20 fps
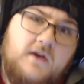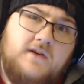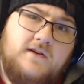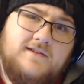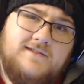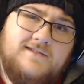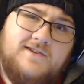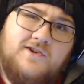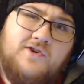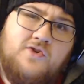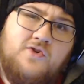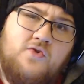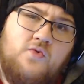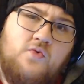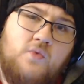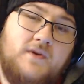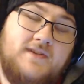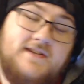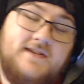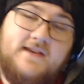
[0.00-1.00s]
So
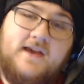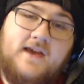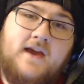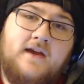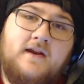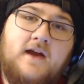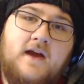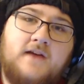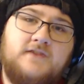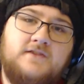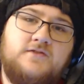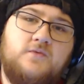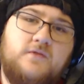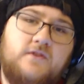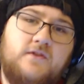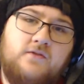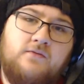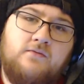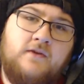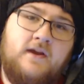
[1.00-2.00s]
once again, I just want
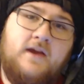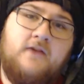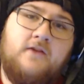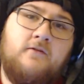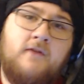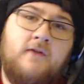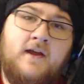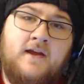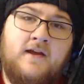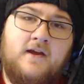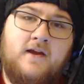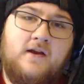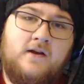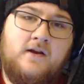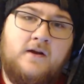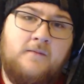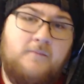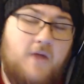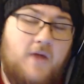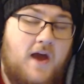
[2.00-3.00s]
to reiterate,
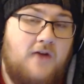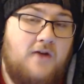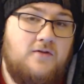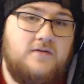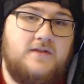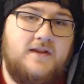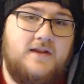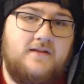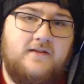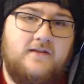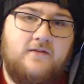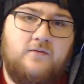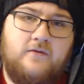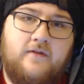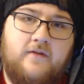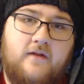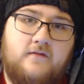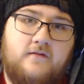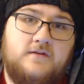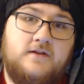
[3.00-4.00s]
I don't think this
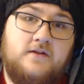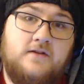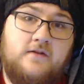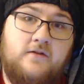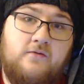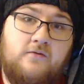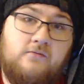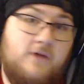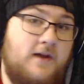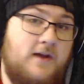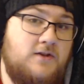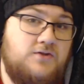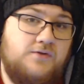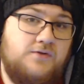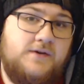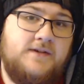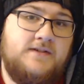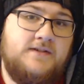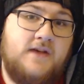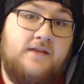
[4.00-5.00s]
was necessarily the right
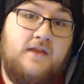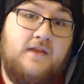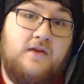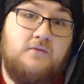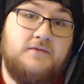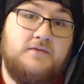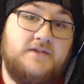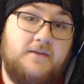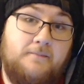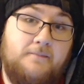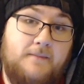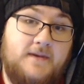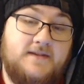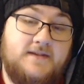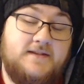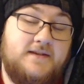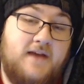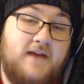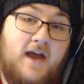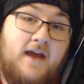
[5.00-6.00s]
choice. I think it was a
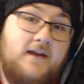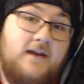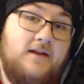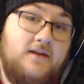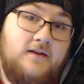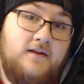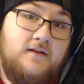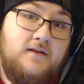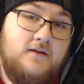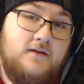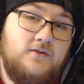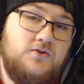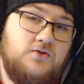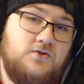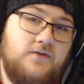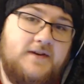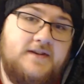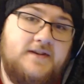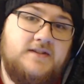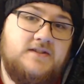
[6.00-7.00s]
misguided
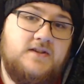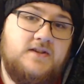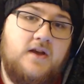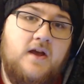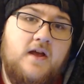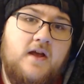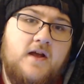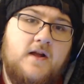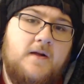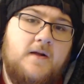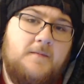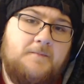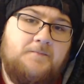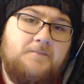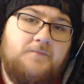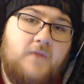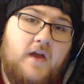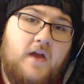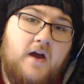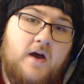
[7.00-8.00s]
choice.
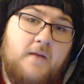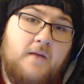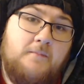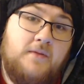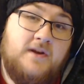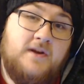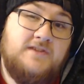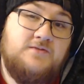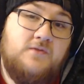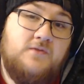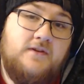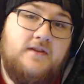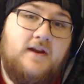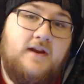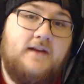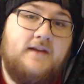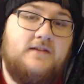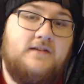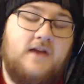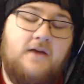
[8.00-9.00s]
But it's one that
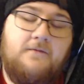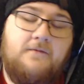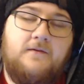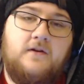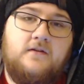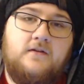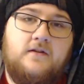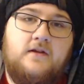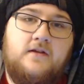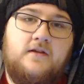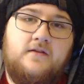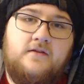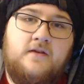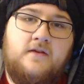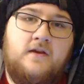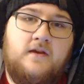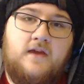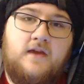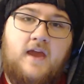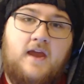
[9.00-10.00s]
I definitely
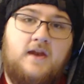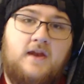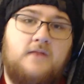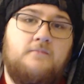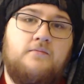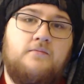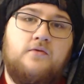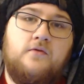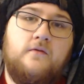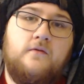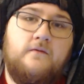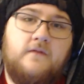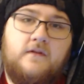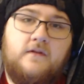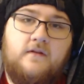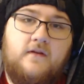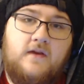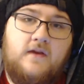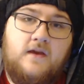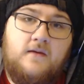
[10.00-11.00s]
think can improve the
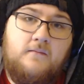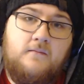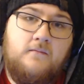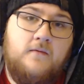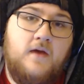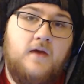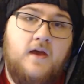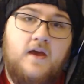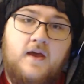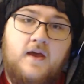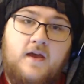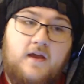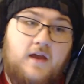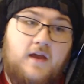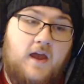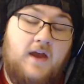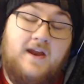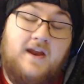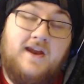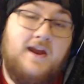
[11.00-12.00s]
team,
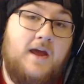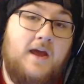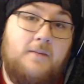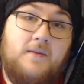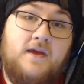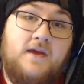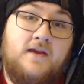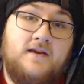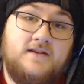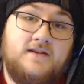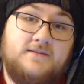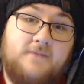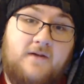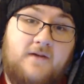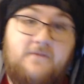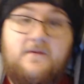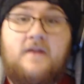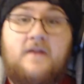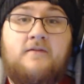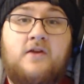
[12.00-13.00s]
and NiP is my
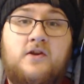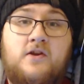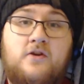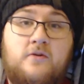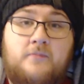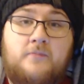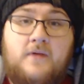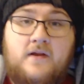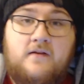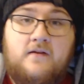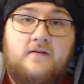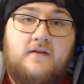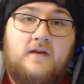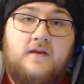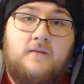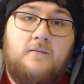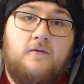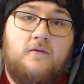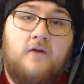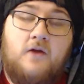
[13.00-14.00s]
favorite European
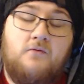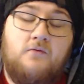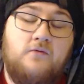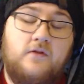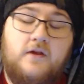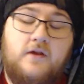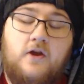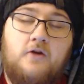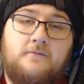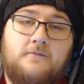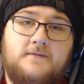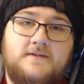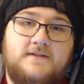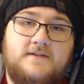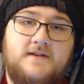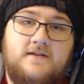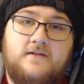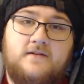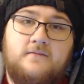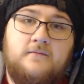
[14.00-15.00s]
team, so I really hope to
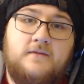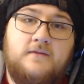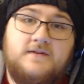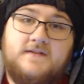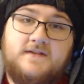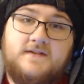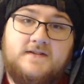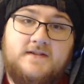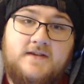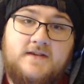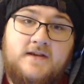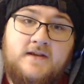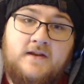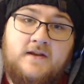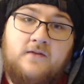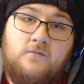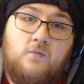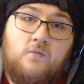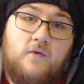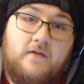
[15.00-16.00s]
see them succeed
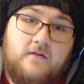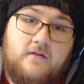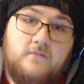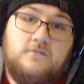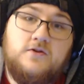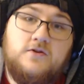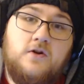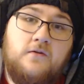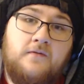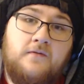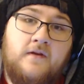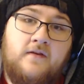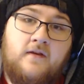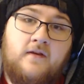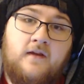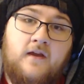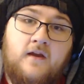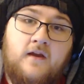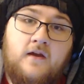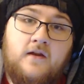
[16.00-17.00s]
and win some trophies
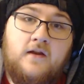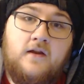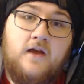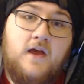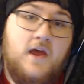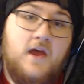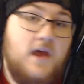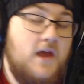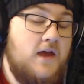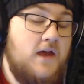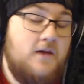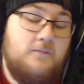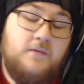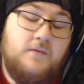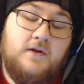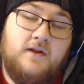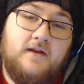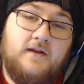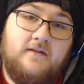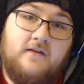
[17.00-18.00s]
again.
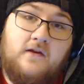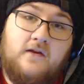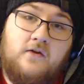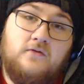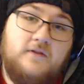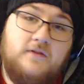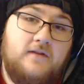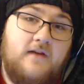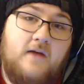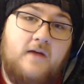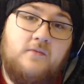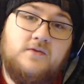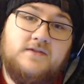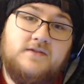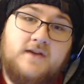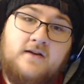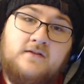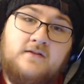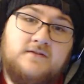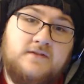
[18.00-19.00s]
But like I said, only time will
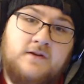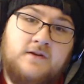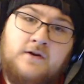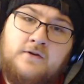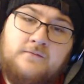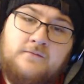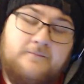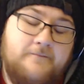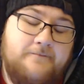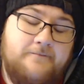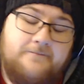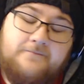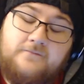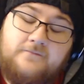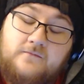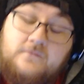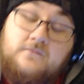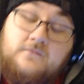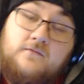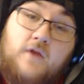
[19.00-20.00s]
tell, so
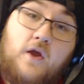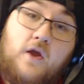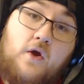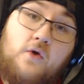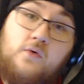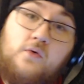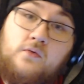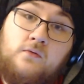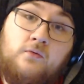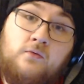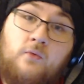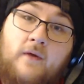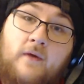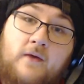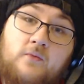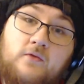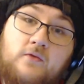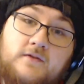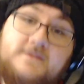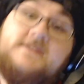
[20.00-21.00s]
we
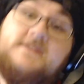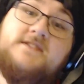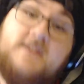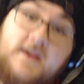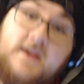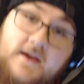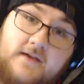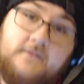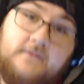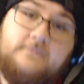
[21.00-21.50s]
will see.